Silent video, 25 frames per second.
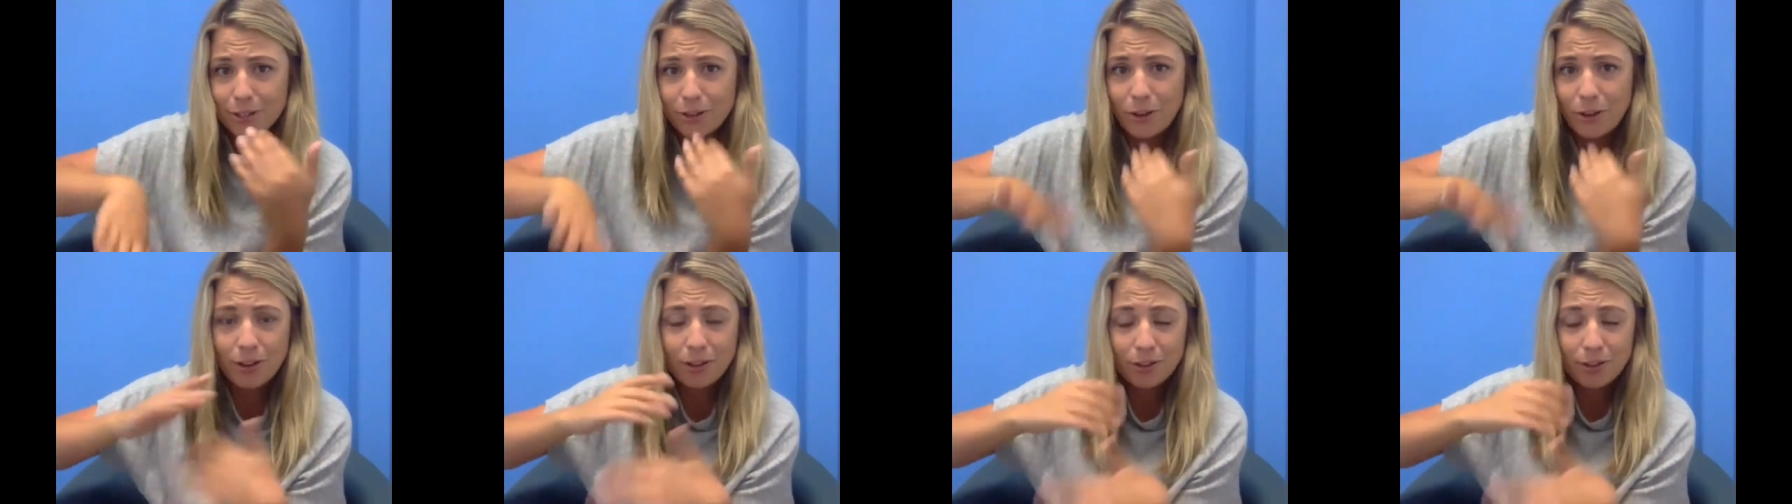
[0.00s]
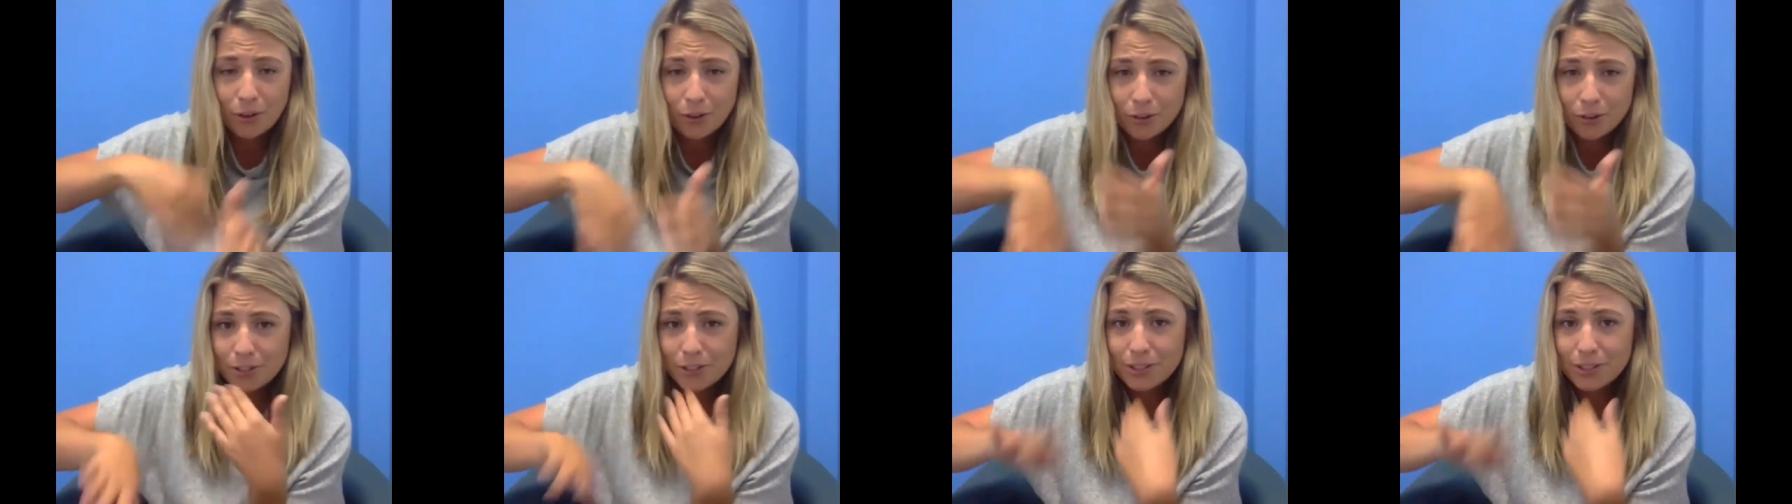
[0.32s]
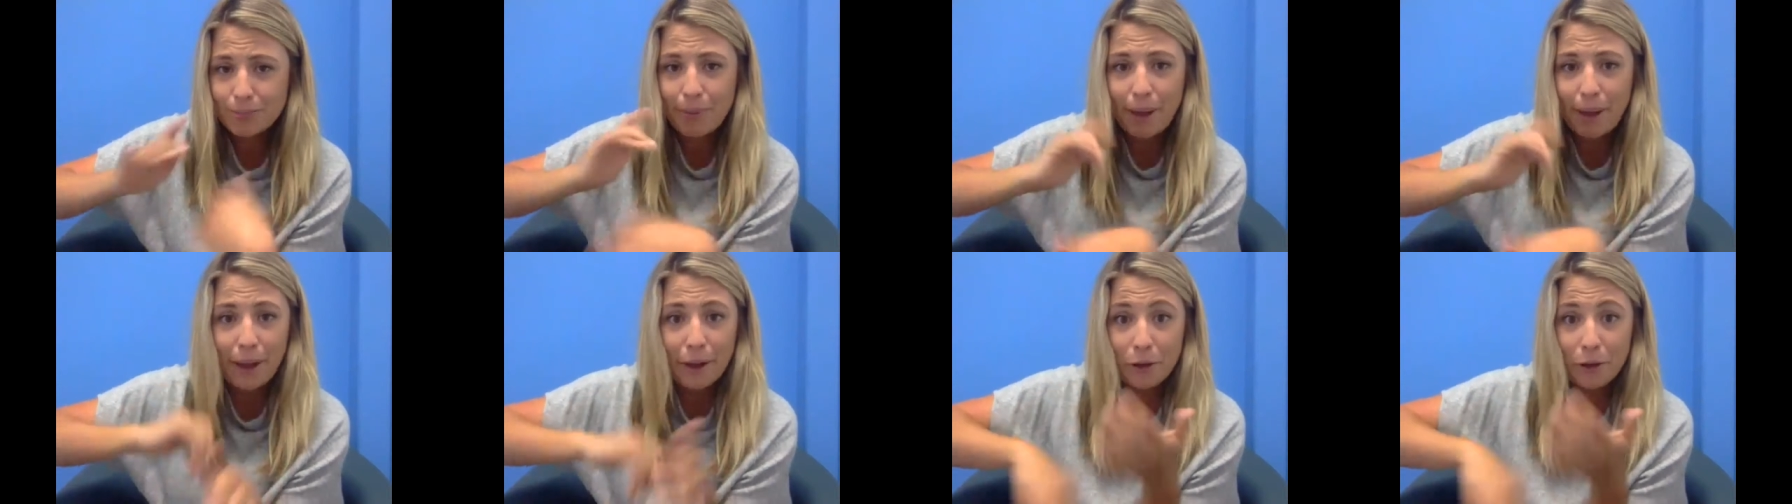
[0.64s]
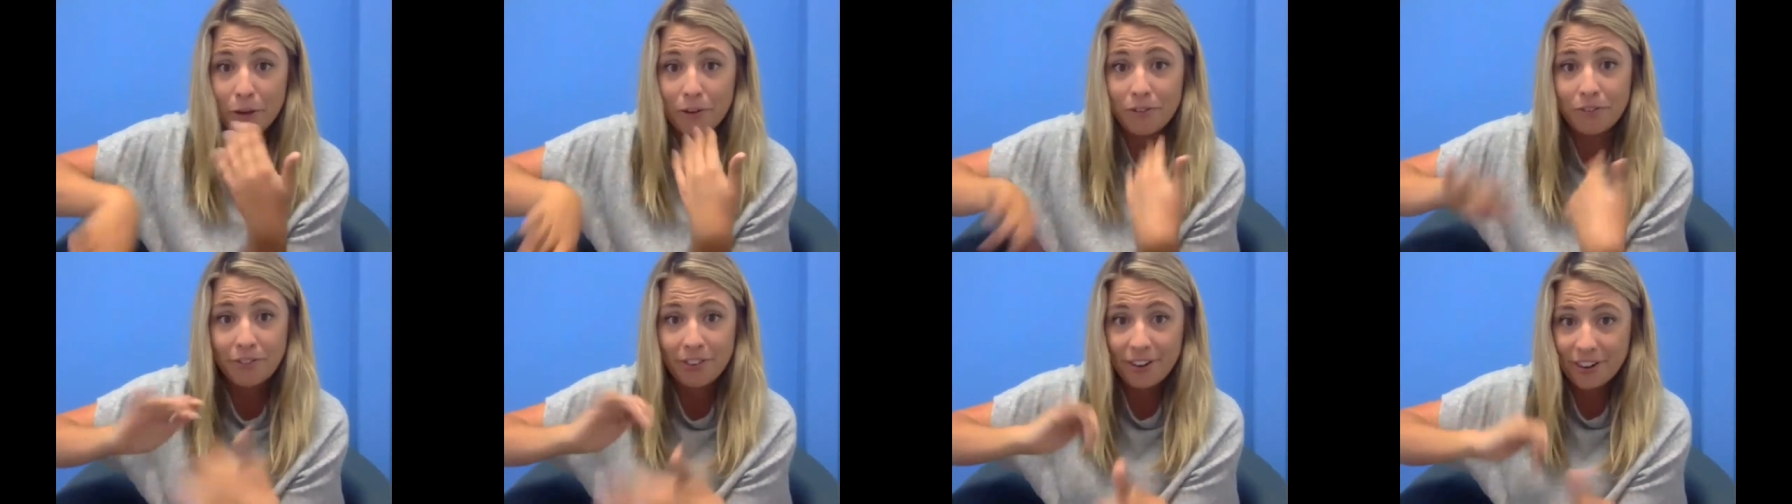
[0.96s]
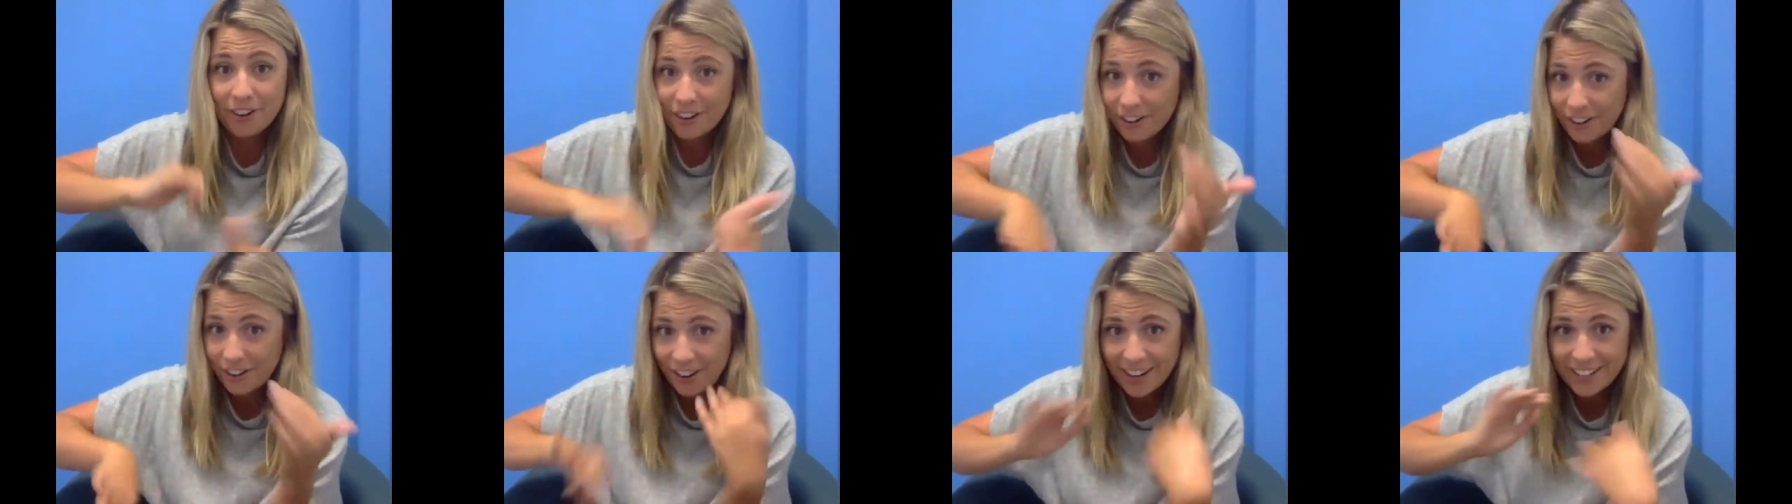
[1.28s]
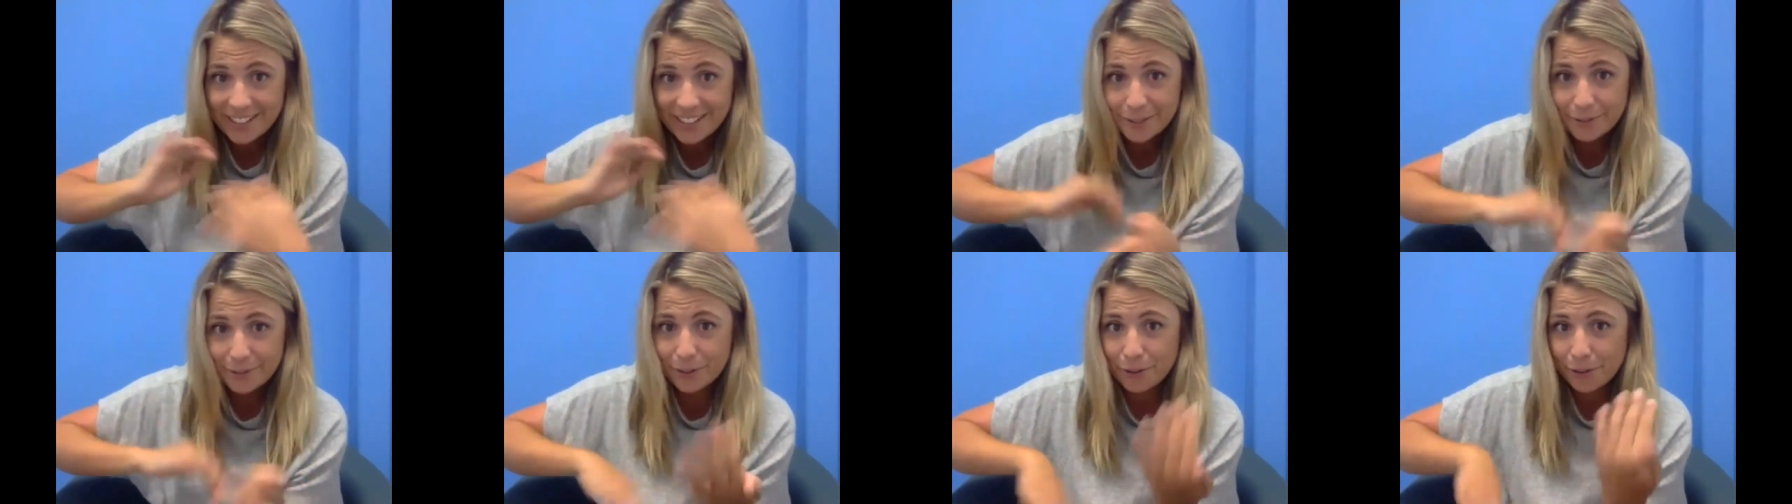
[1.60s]
unconscious mind go freaking
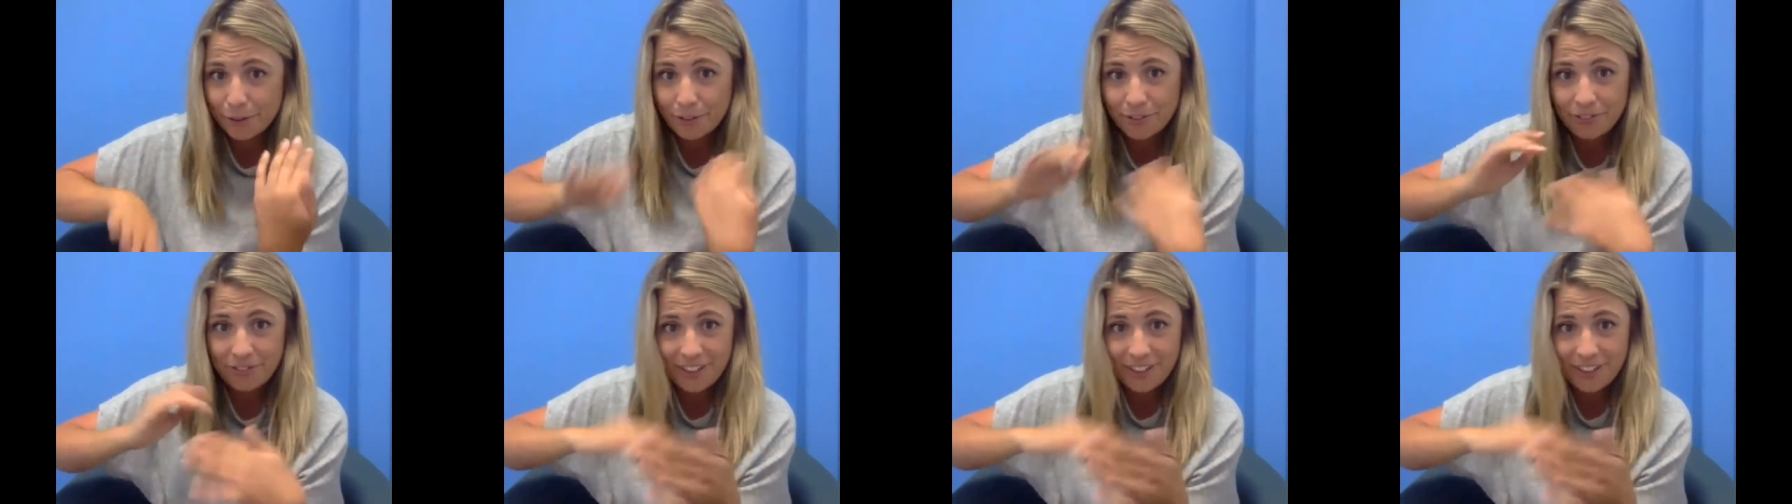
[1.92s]
crazy with all the